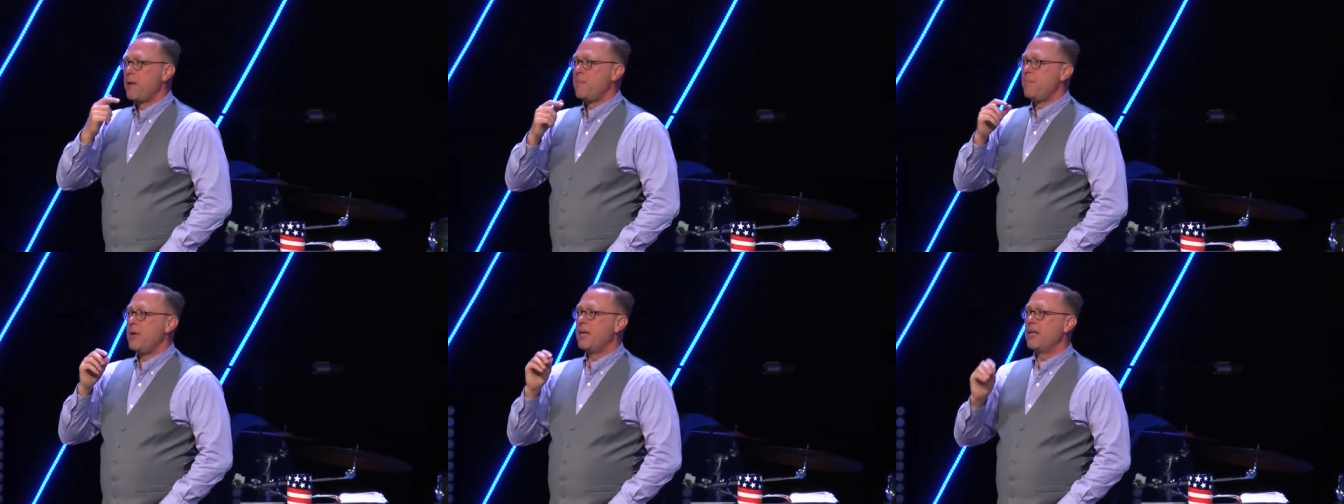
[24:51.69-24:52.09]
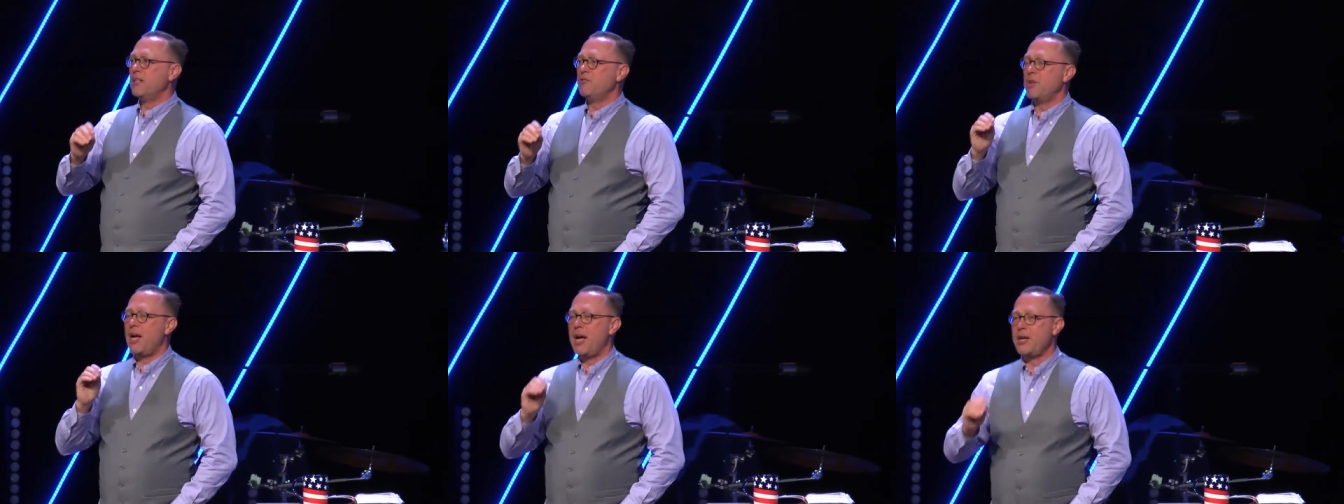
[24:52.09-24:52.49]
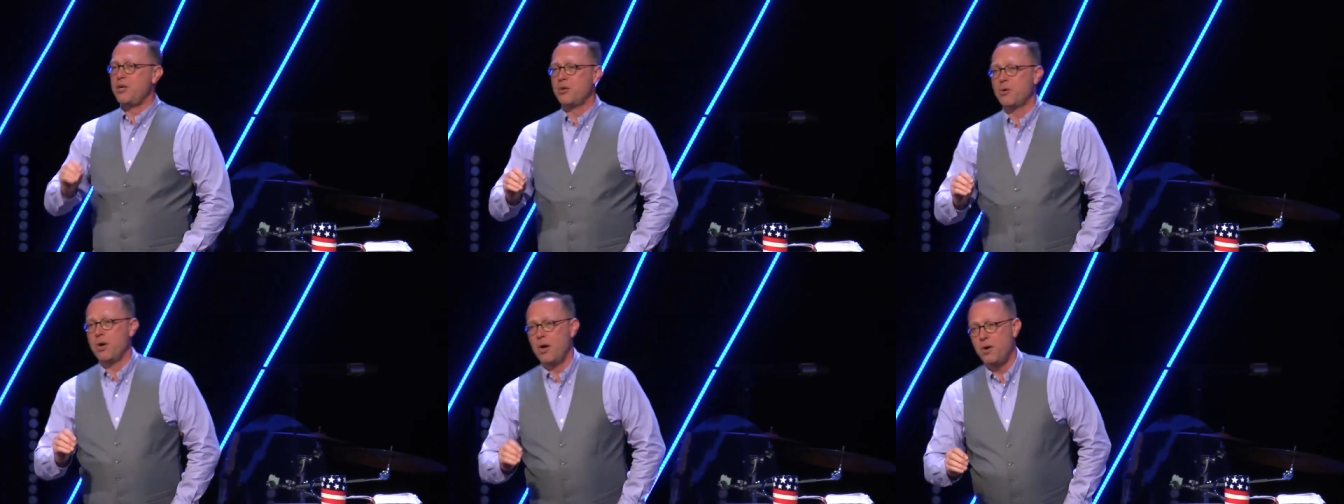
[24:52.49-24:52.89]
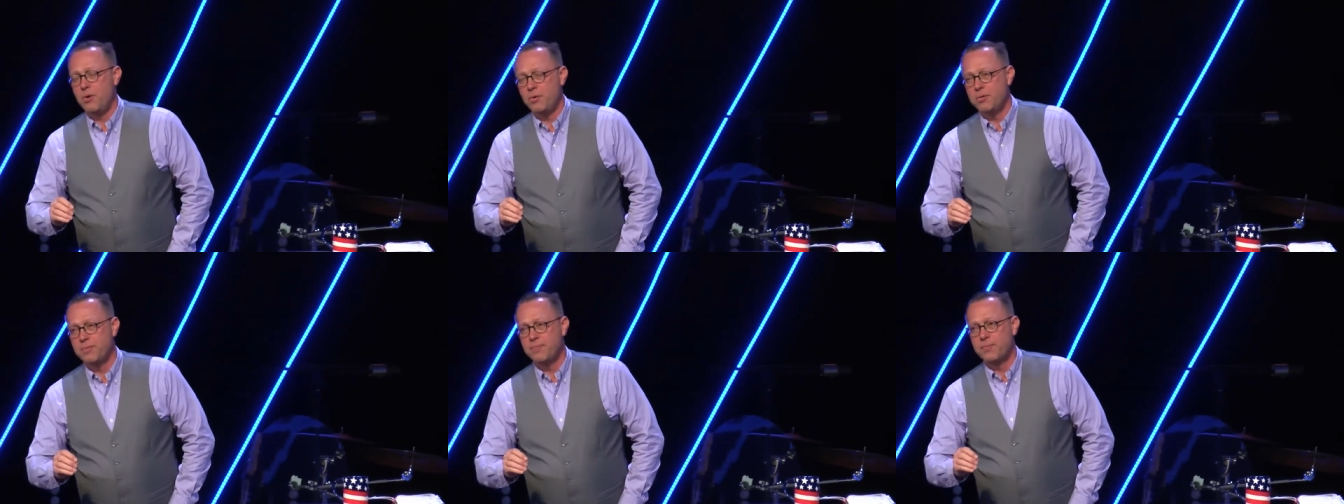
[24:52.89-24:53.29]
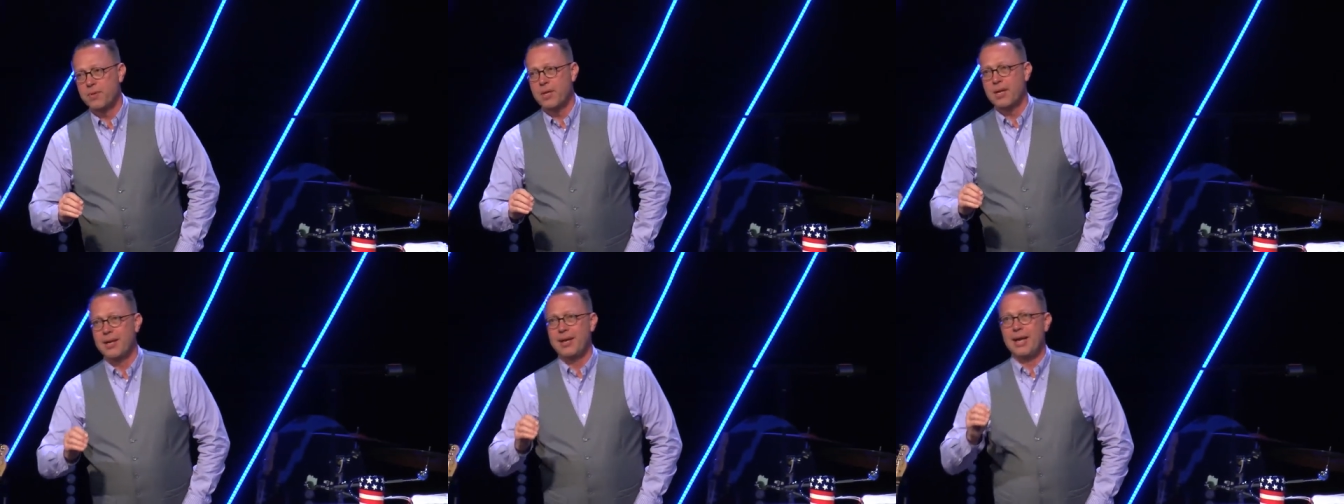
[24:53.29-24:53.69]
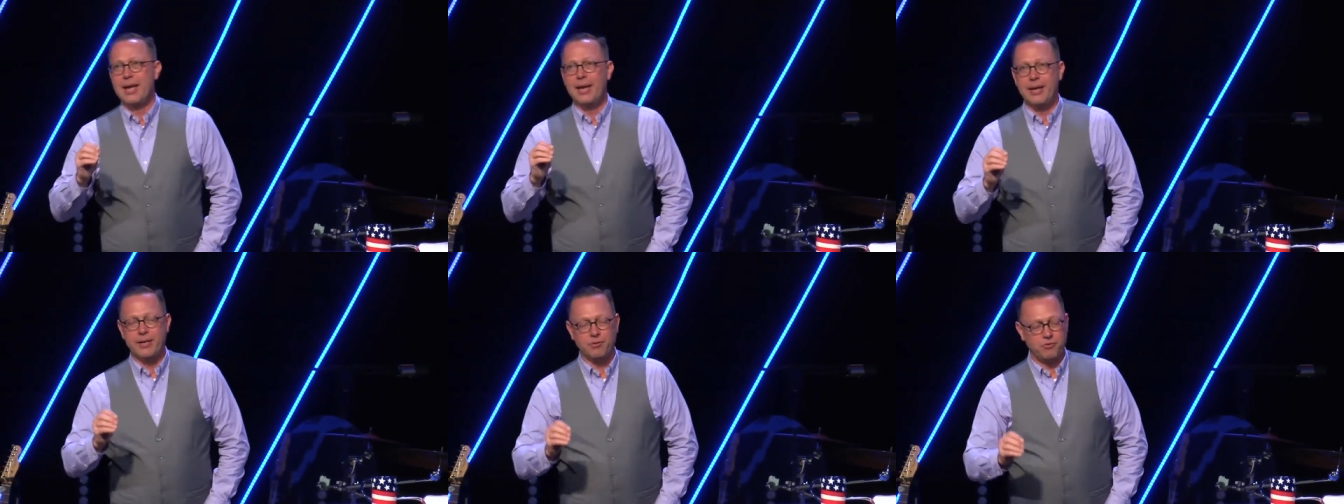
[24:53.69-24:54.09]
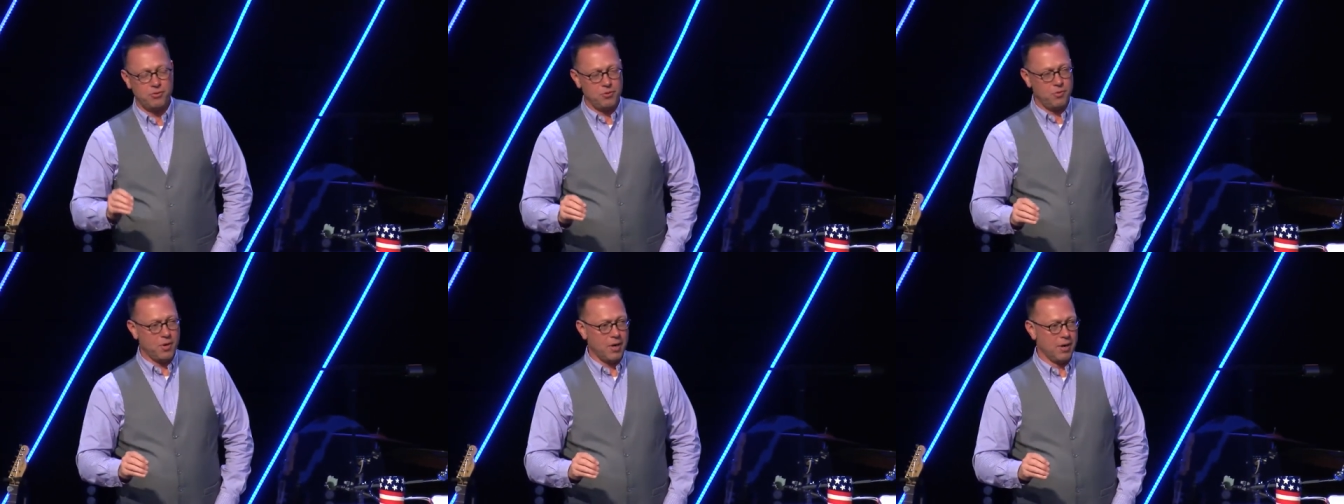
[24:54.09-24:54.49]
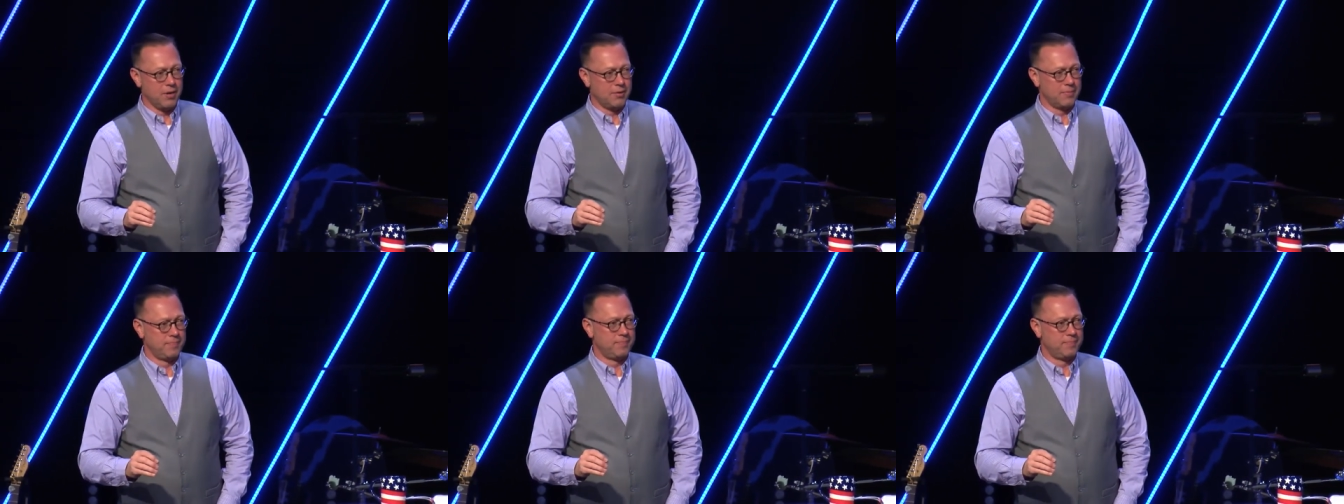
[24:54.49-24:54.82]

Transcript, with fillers: Because on your own, it is too hard.